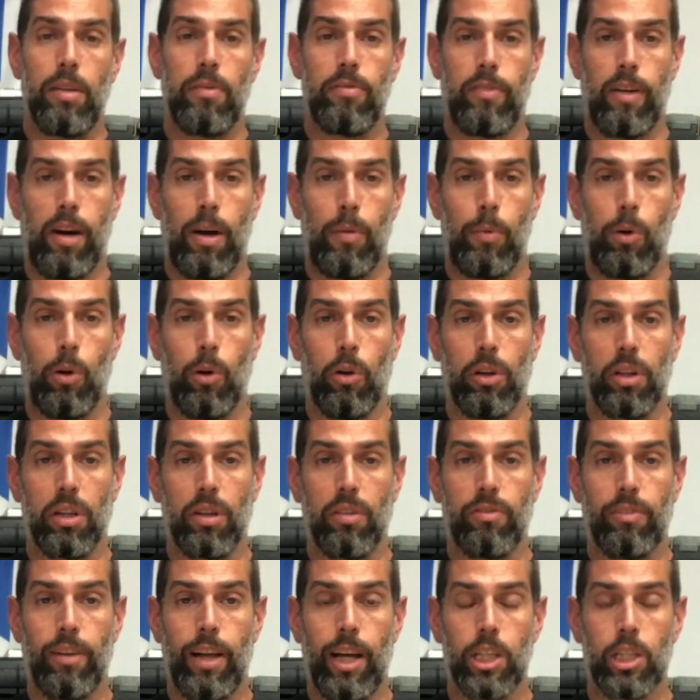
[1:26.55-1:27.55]
If I'm holding
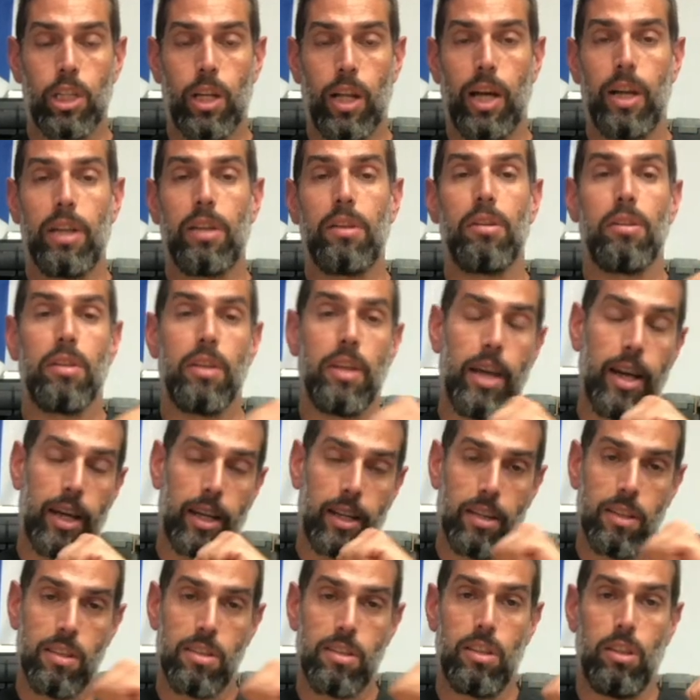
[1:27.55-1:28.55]
a flashlight, yeah, I
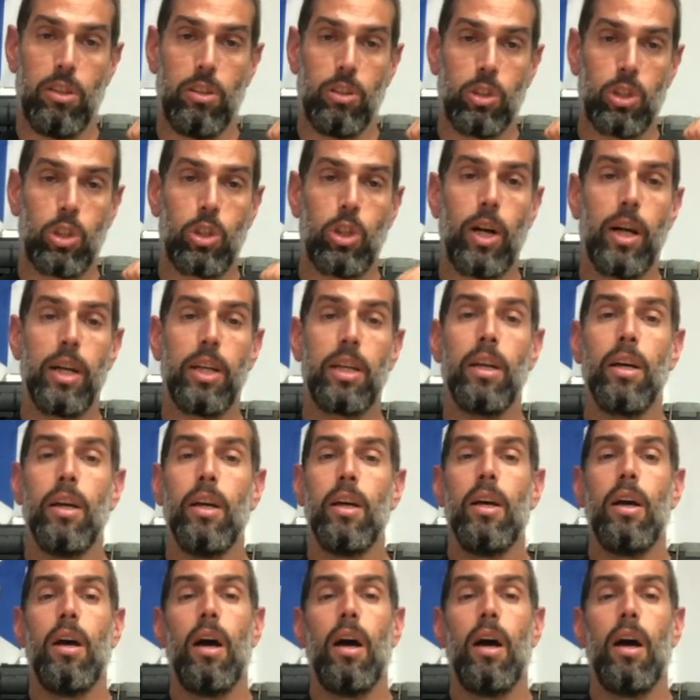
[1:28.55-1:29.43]
can still strike,